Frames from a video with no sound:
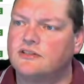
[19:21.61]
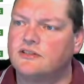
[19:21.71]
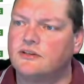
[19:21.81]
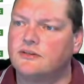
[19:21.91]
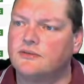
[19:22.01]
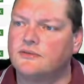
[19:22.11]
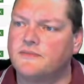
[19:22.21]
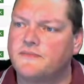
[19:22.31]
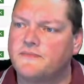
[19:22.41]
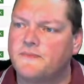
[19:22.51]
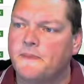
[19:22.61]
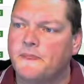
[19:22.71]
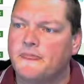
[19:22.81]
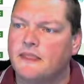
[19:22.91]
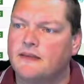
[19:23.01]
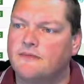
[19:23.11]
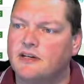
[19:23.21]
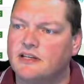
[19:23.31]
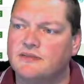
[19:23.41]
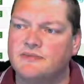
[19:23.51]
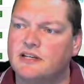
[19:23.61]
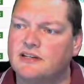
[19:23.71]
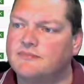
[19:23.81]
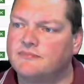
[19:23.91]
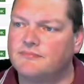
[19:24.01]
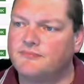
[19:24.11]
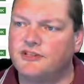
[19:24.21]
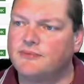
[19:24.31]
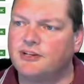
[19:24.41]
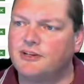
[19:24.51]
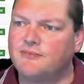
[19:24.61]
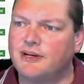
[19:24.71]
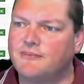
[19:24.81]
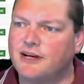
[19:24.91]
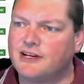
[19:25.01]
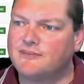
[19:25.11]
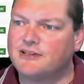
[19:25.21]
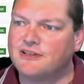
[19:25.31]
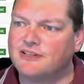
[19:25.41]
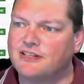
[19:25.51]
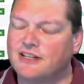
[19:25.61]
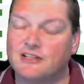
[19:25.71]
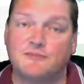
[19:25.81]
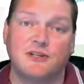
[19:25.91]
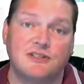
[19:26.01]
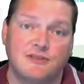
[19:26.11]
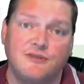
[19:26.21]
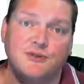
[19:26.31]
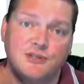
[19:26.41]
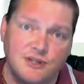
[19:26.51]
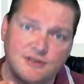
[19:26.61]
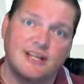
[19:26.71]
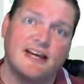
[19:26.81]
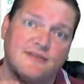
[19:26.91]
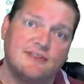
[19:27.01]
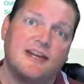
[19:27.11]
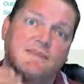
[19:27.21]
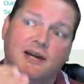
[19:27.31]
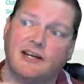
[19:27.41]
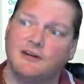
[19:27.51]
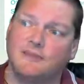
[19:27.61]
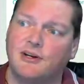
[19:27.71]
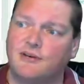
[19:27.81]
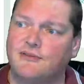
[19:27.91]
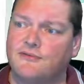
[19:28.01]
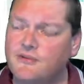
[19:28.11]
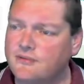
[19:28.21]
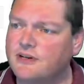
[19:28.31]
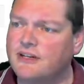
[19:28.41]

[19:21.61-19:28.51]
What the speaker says: So when I keep saying, drumming on about backups and things like that, it's because if you don't have that backup going forward,